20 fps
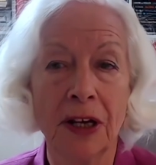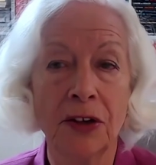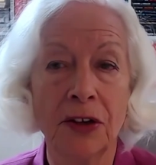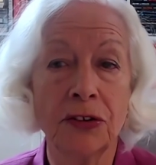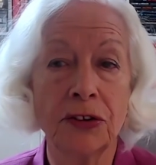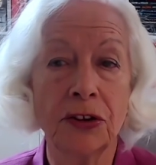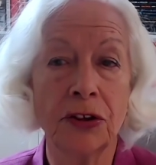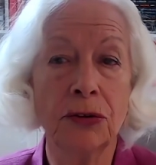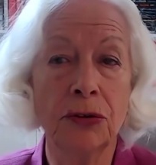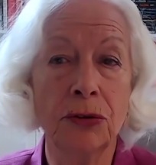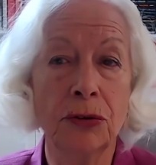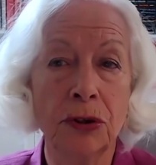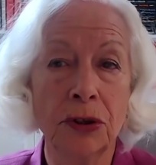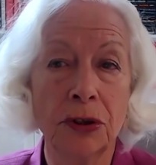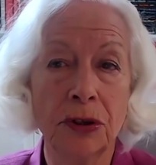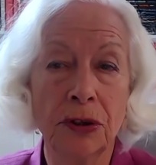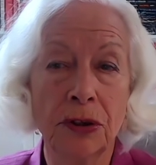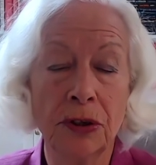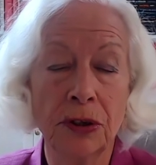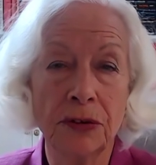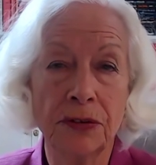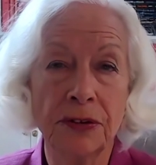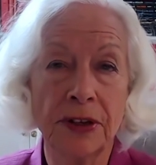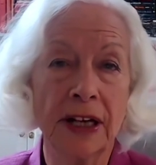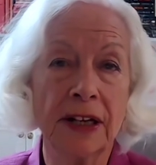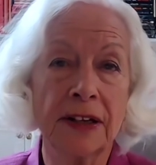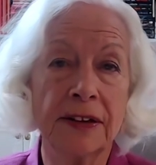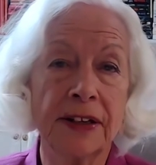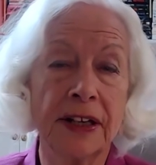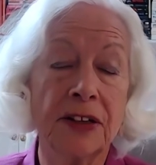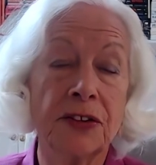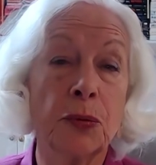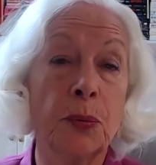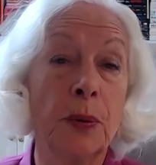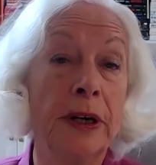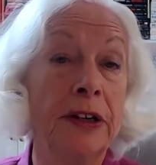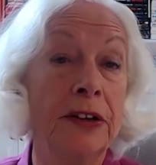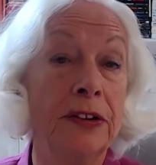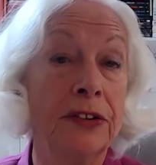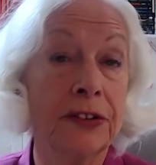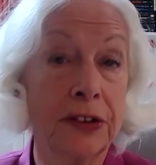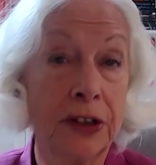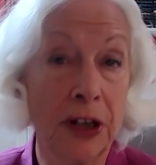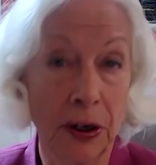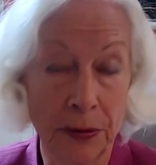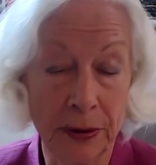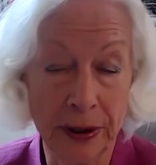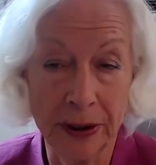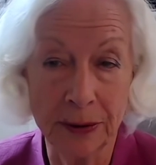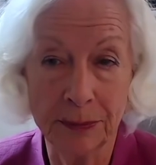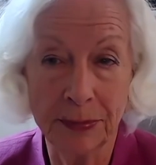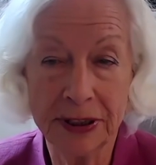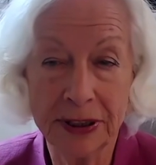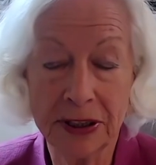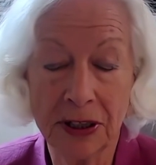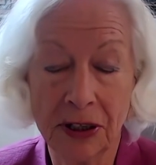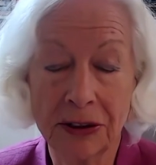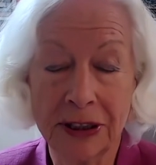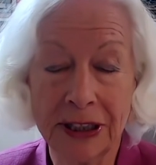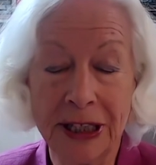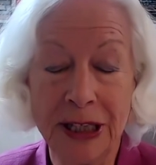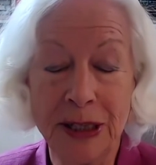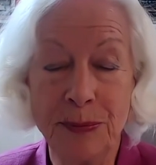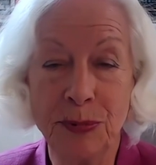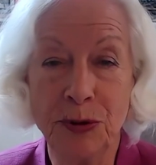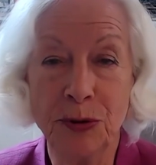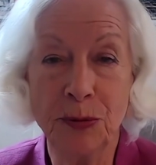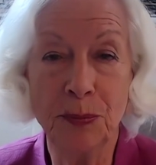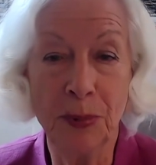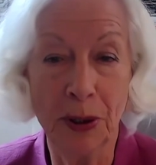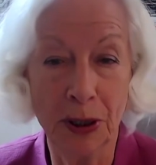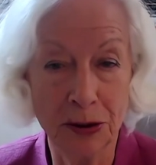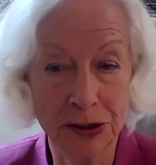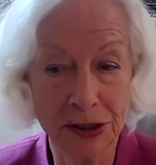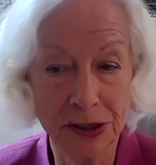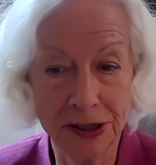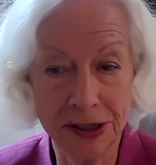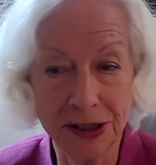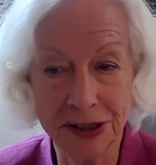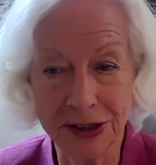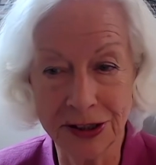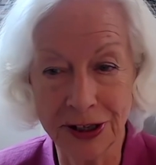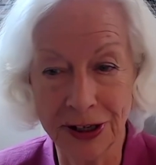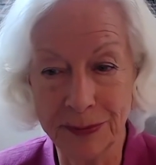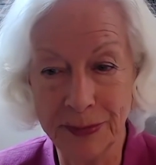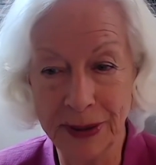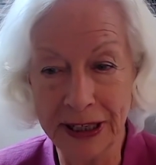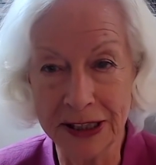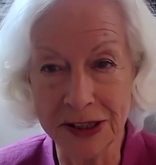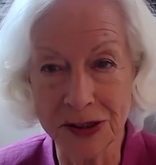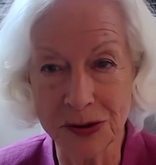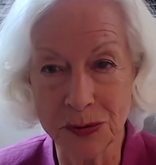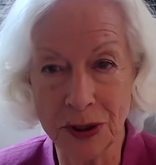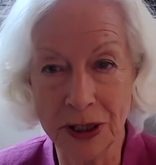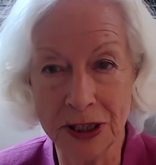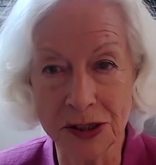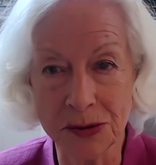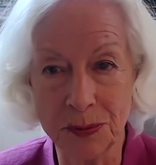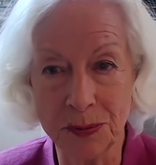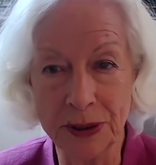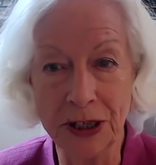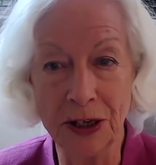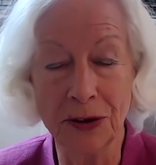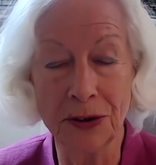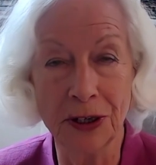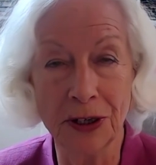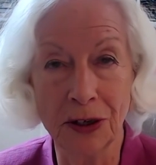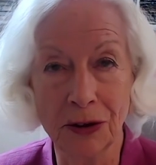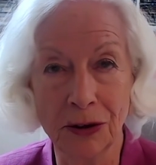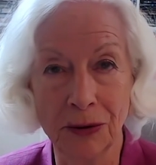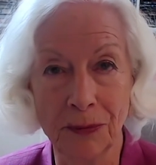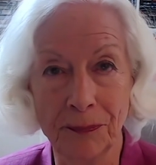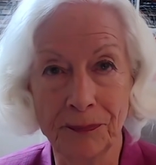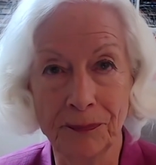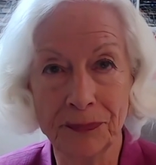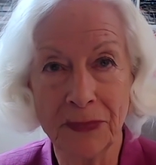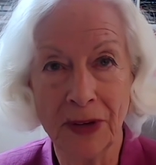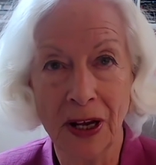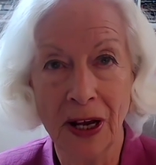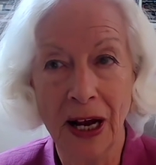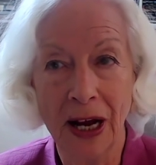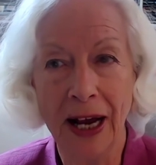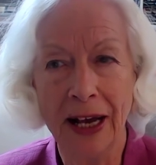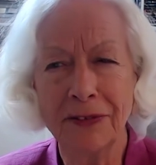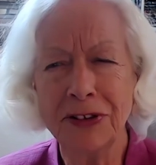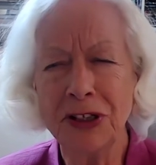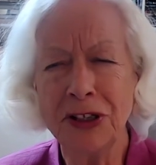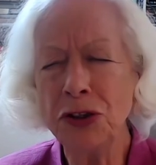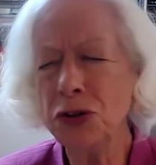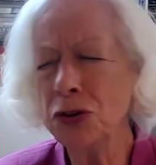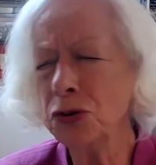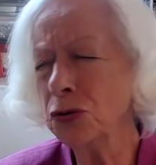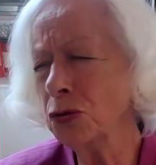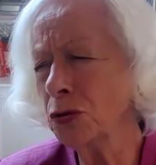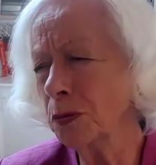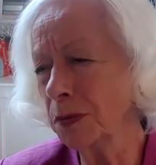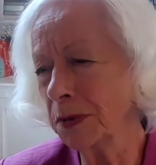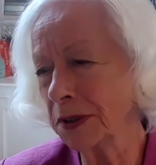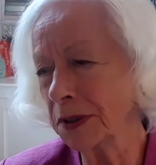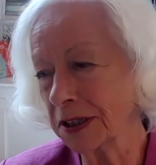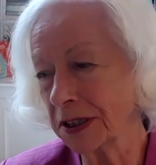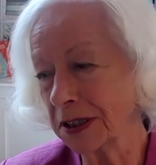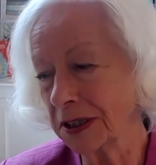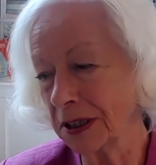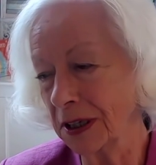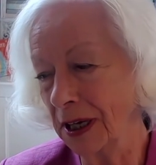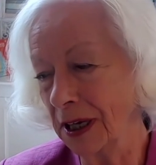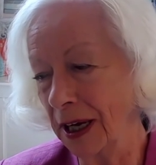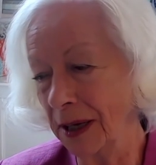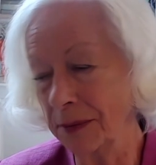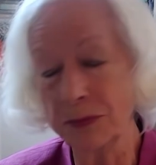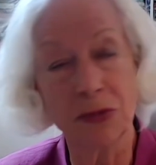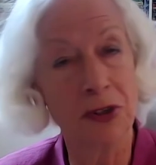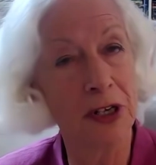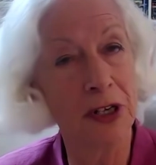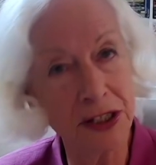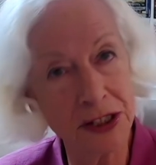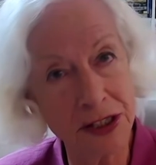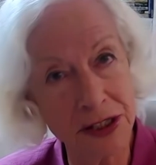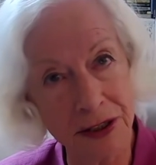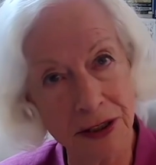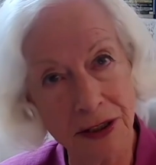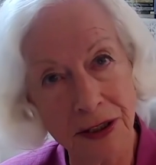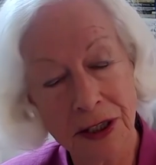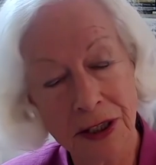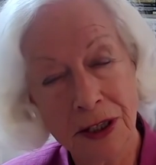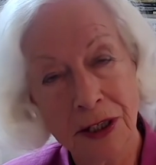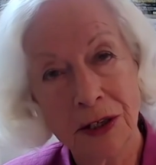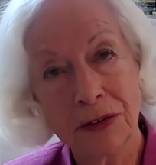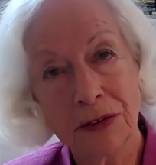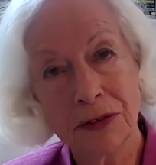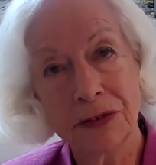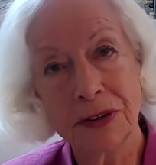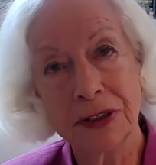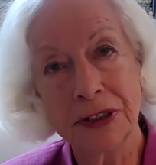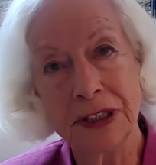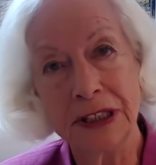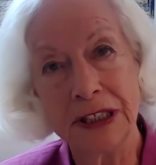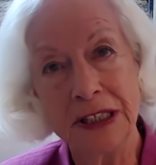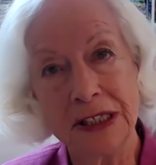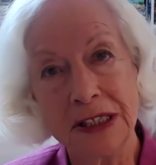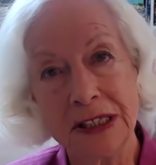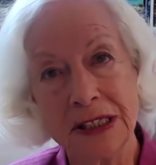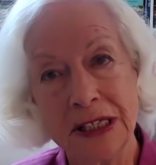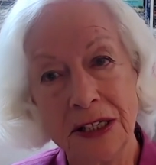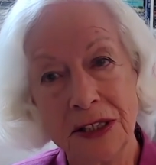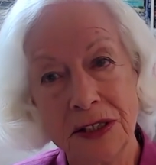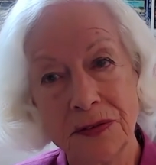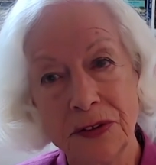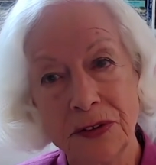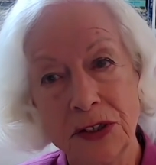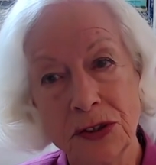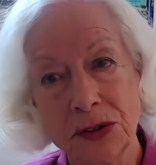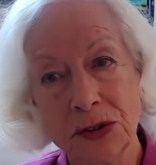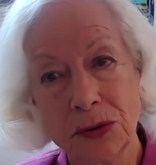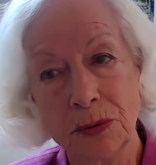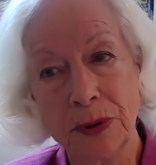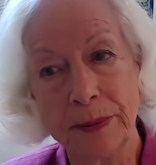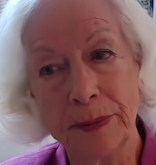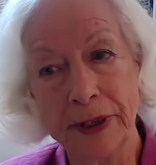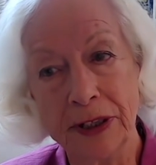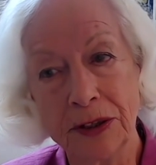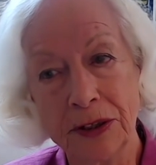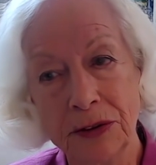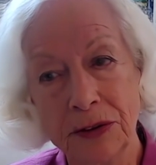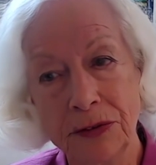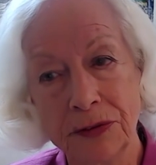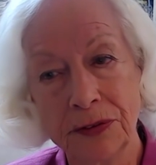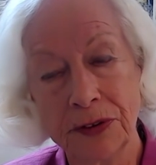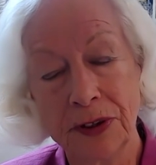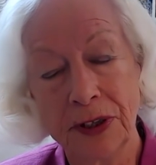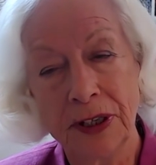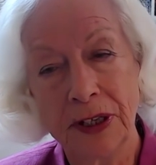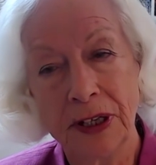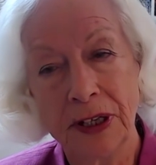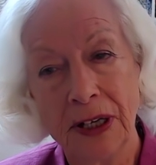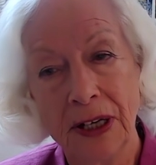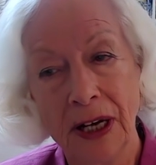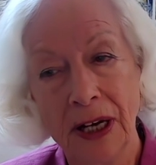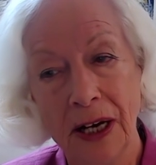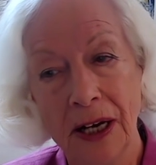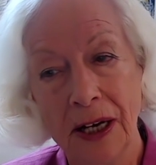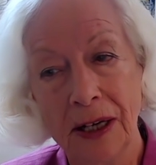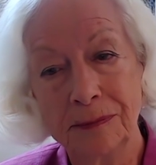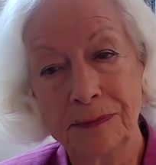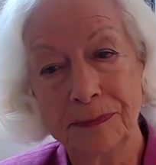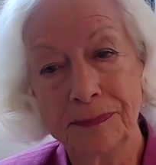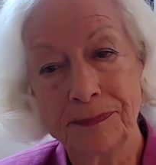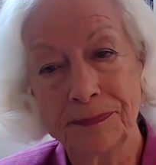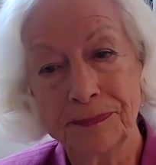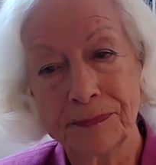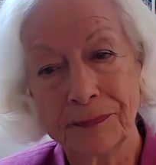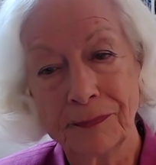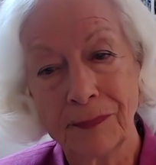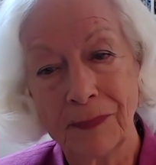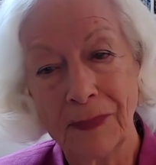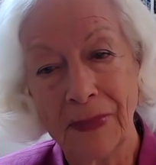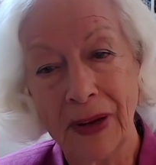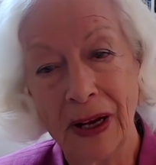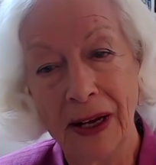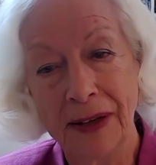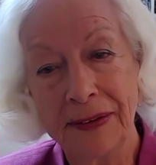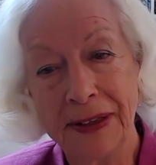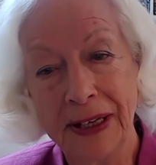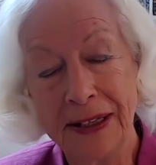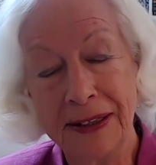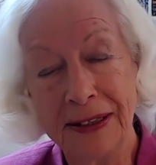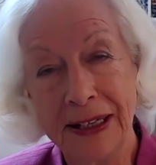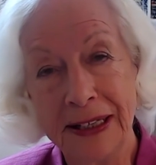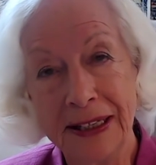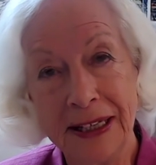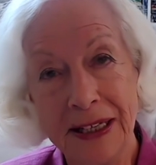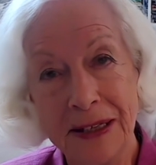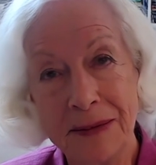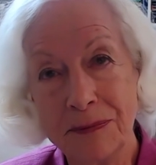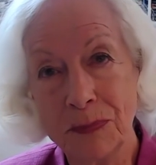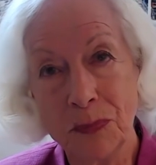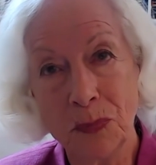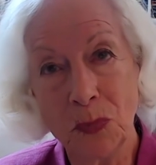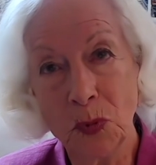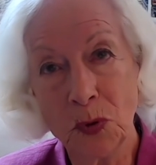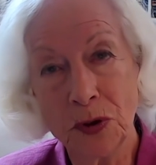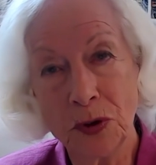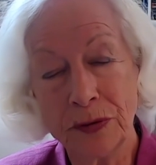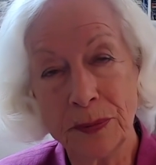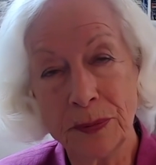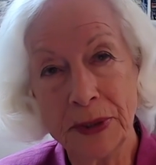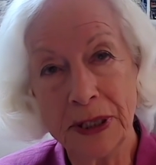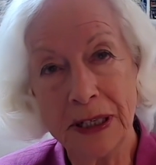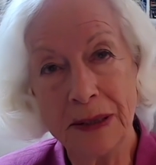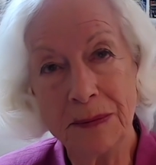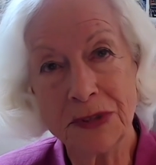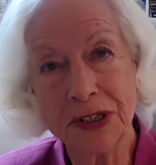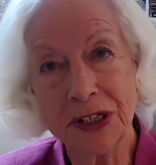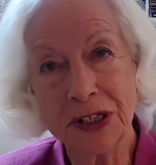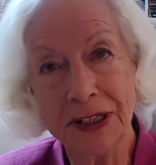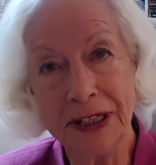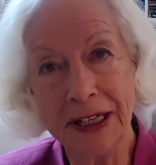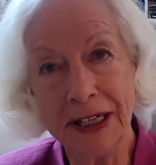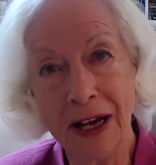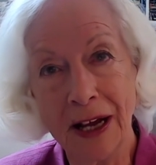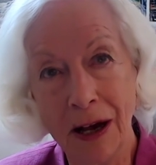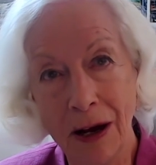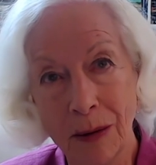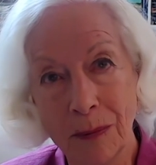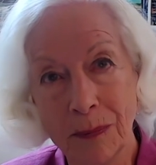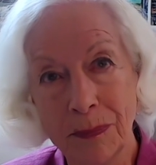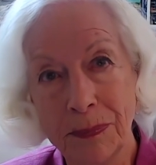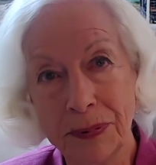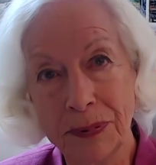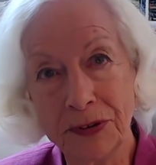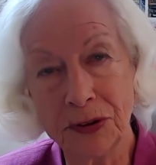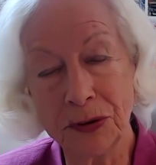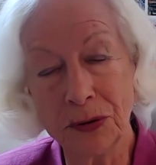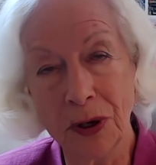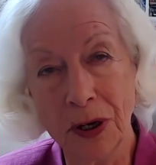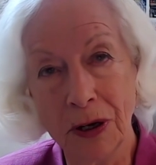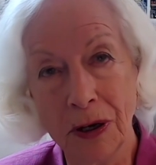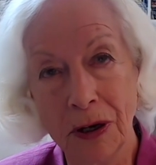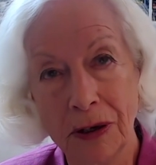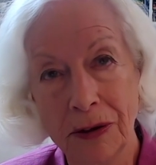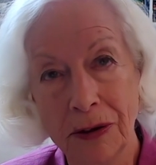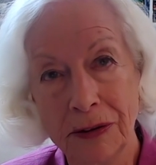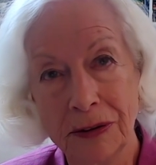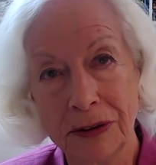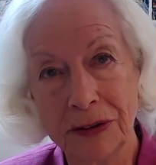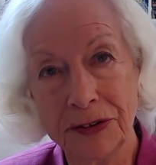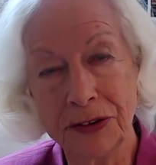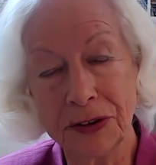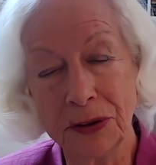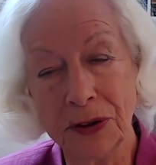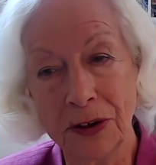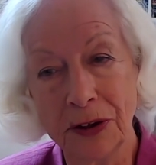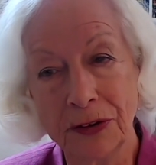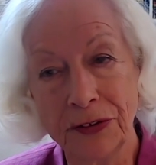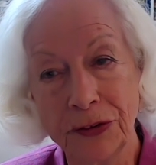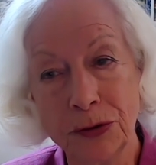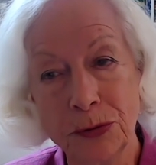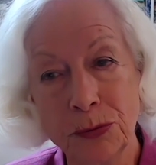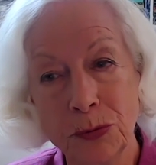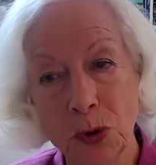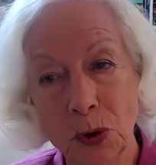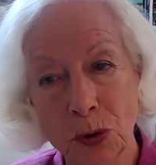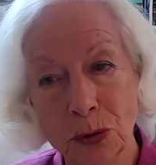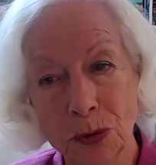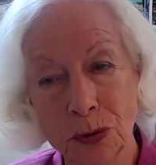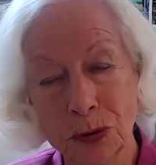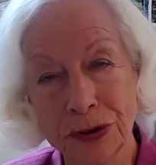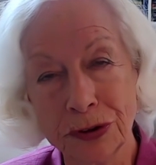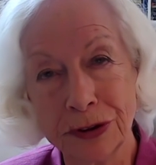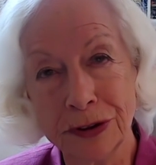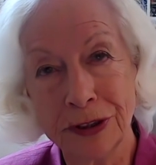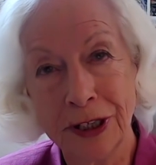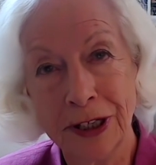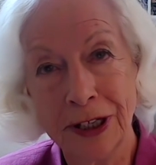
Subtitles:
So that's where it's going, but I'll keep you posted, Jeremy, as we go along. I have enormous admiration for these individual women who've, and they keep, more of them keep turning up to our Zoom calls.